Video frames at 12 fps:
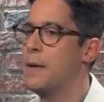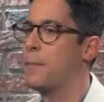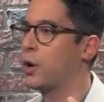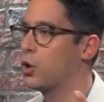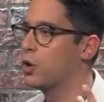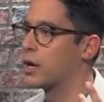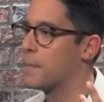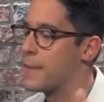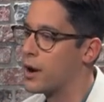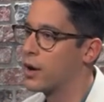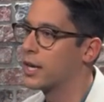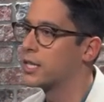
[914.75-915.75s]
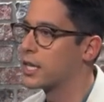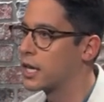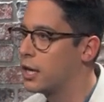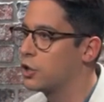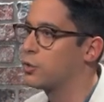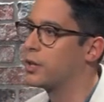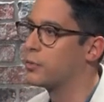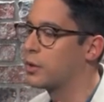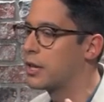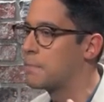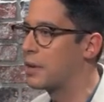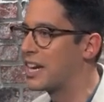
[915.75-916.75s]
But look, America is a country that
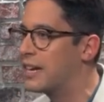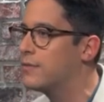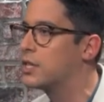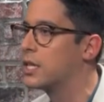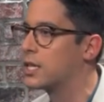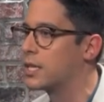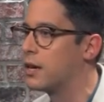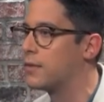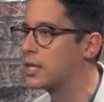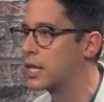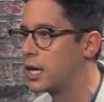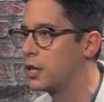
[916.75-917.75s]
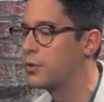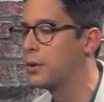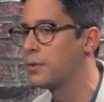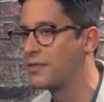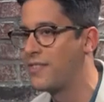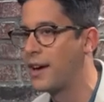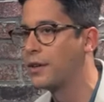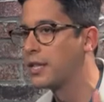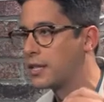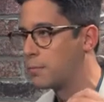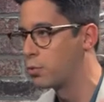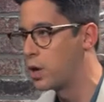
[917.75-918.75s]
really believes in itself. It's a country that was founded
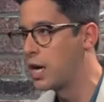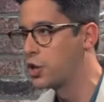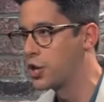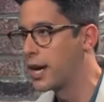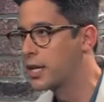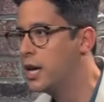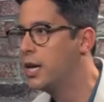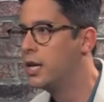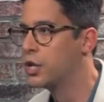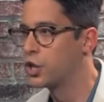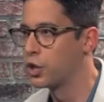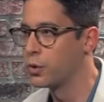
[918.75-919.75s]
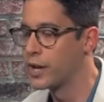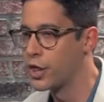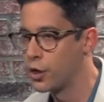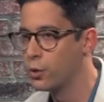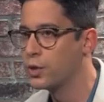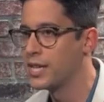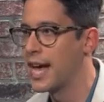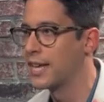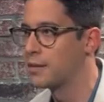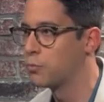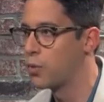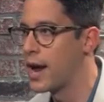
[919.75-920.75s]
as a project. So
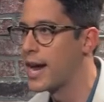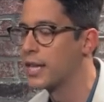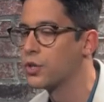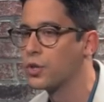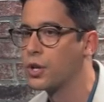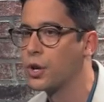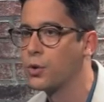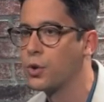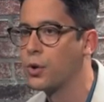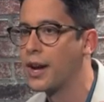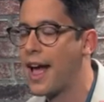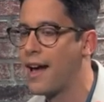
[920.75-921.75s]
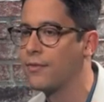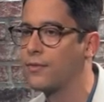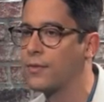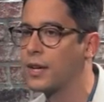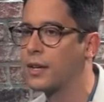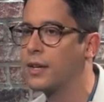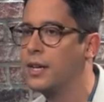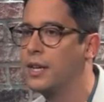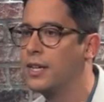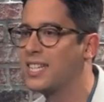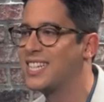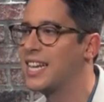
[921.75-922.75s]
enthusiasm reigns. You know, you can have uh,
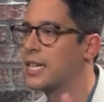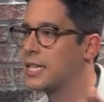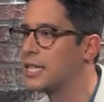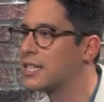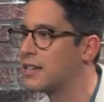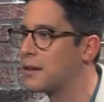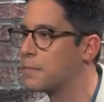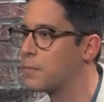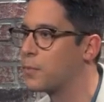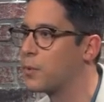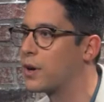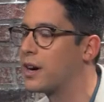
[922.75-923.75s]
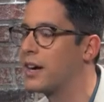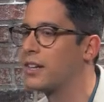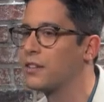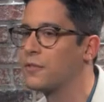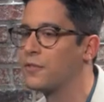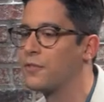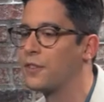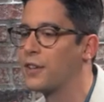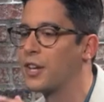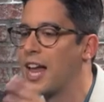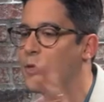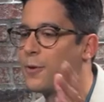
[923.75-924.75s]
cynicism or kind of uh,
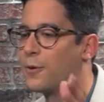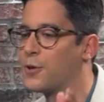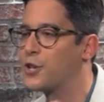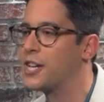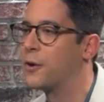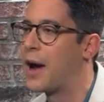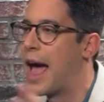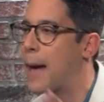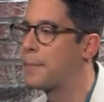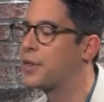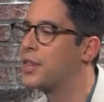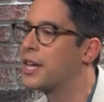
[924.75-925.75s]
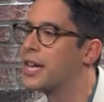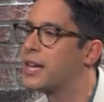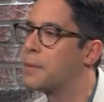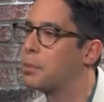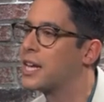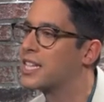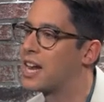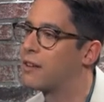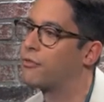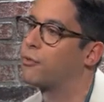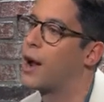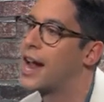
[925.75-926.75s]
lethargy or apathy in a place like
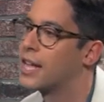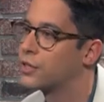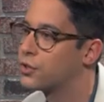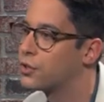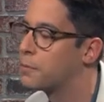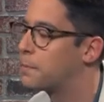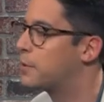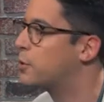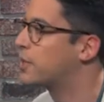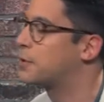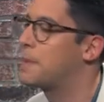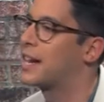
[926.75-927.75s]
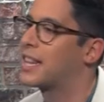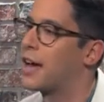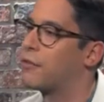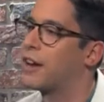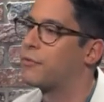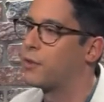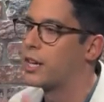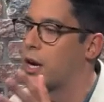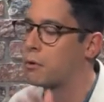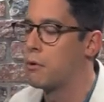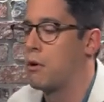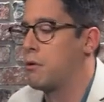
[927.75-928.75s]
France. You, know, you expect that, right? A friend
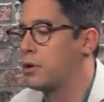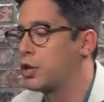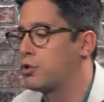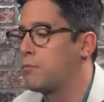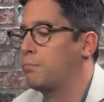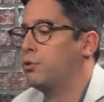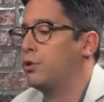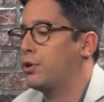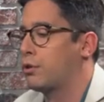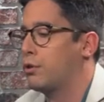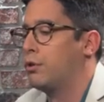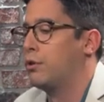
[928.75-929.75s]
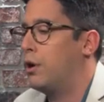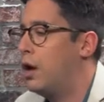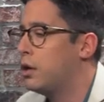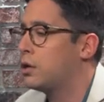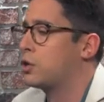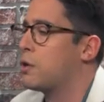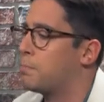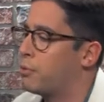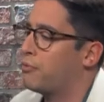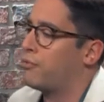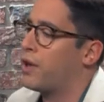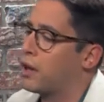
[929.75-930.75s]
like, well, qu'est-ce qu'on peut dire? Qu'est-ce qu'on
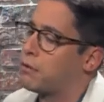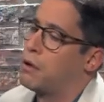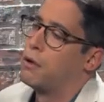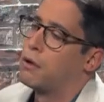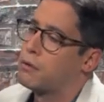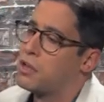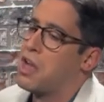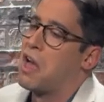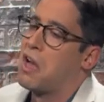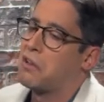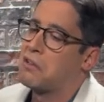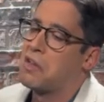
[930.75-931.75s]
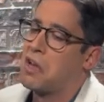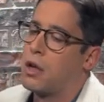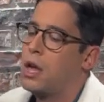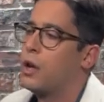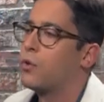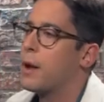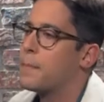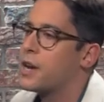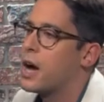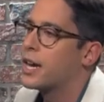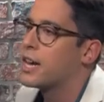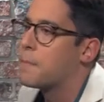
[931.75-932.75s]
peut faire? Rien, rien. Right? But
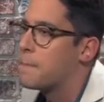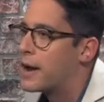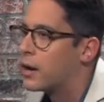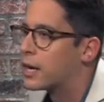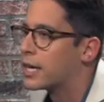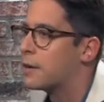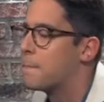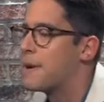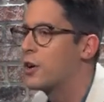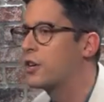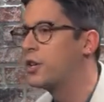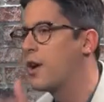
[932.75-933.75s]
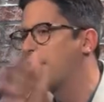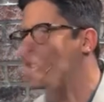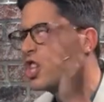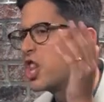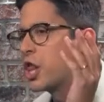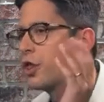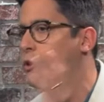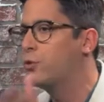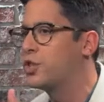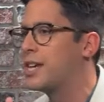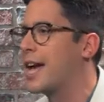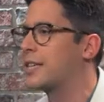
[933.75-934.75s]
not in America. In America, you have this
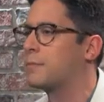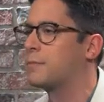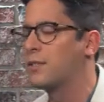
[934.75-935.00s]
enthusiasm.